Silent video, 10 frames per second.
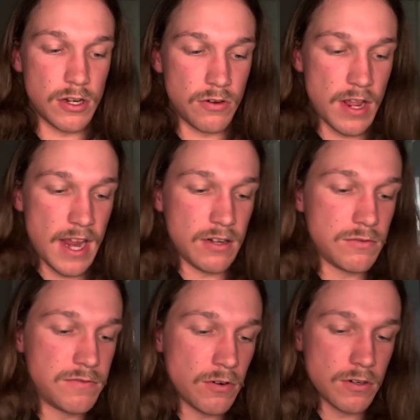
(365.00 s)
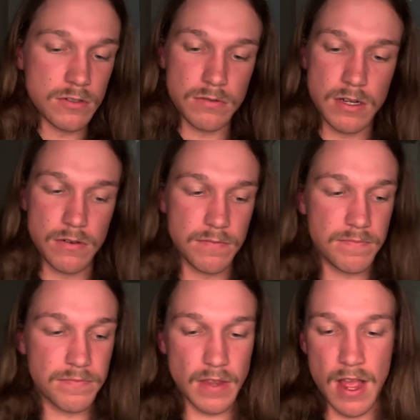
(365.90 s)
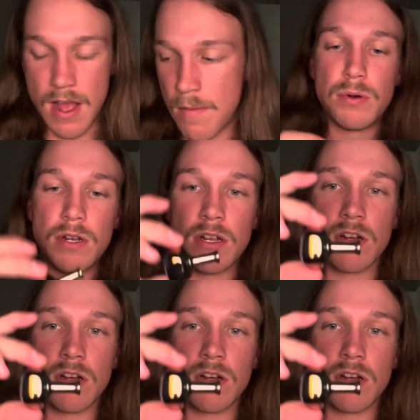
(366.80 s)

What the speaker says: new handle for it as well. Putting